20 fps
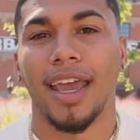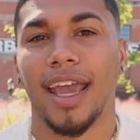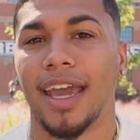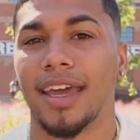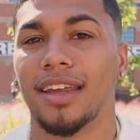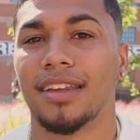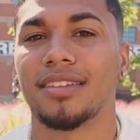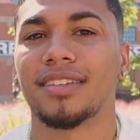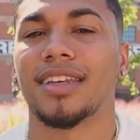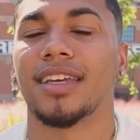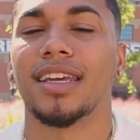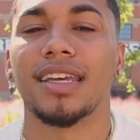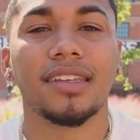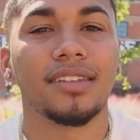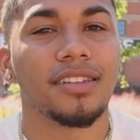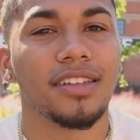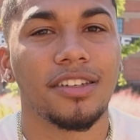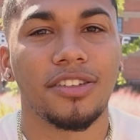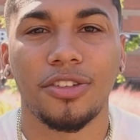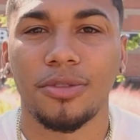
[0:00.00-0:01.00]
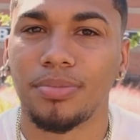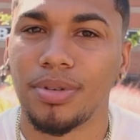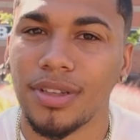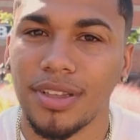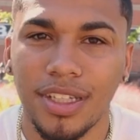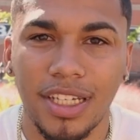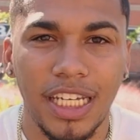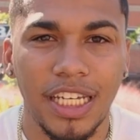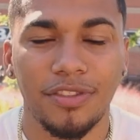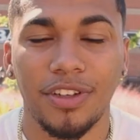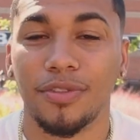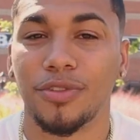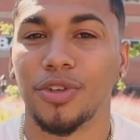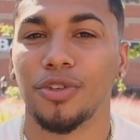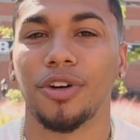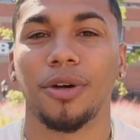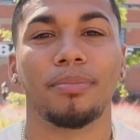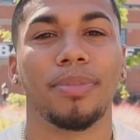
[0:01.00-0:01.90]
And it's easy to believe if you